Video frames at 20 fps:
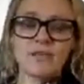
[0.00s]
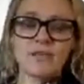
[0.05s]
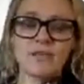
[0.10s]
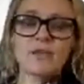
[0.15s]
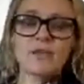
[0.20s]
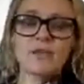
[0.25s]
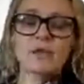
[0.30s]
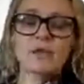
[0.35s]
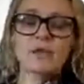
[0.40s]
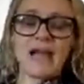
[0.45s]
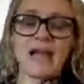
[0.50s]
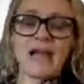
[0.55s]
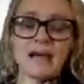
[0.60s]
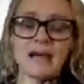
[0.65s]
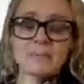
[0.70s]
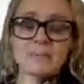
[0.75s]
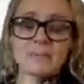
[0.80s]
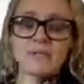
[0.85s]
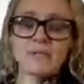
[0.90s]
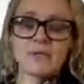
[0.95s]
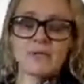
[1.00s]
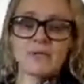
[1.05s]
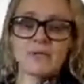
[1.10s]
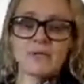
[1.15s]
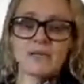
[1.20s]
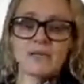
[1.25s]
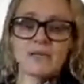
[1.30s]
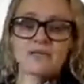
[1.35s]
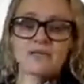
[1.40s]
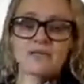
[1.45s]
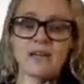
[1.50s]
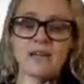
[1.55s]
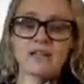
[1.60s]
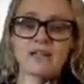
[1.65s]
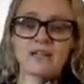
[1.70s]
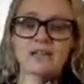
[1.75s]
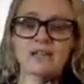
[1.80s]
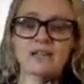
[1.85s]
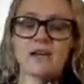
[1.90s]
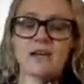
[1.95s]
you will absolutely have
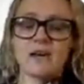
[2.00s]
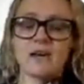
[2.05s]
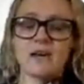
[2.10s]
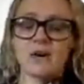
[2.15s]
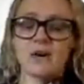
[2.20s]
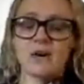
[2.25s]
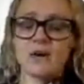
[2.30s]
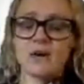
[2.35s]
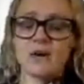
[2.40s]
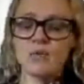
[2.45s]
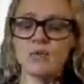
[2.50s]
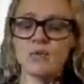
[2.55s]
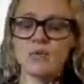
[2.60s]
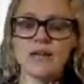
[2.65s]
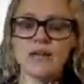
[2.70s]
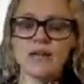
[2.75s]
gained a whole